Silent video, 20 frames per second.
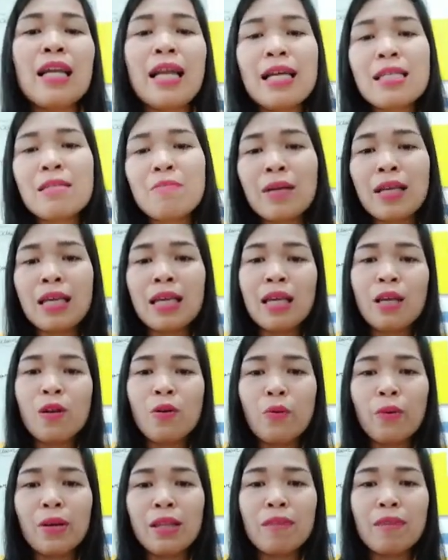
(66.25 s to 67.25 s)
let's
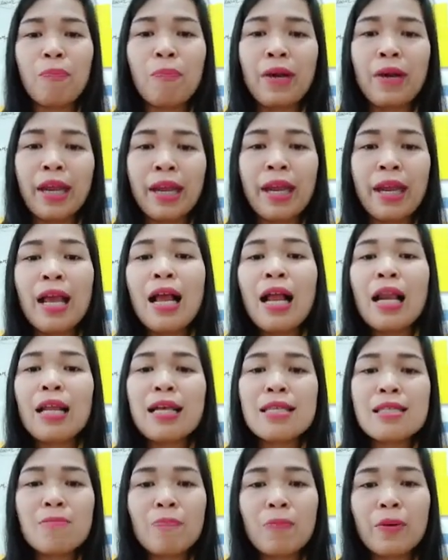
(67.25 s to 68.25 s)
begin with pray.
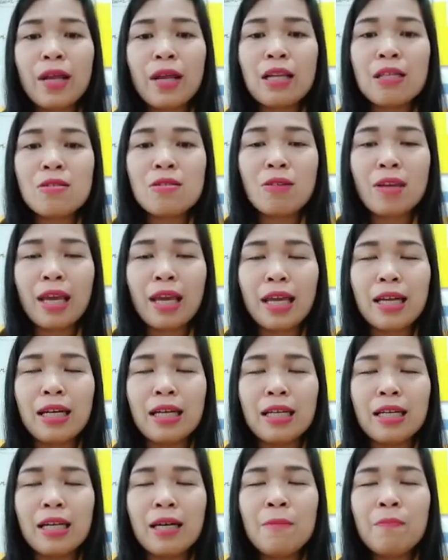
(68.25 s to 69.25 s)
Let's pray
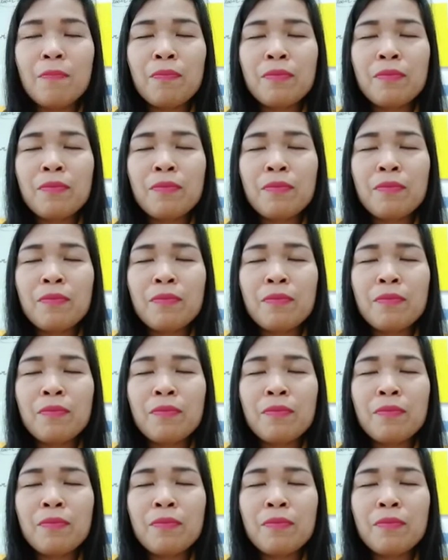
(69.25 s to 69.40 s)
together.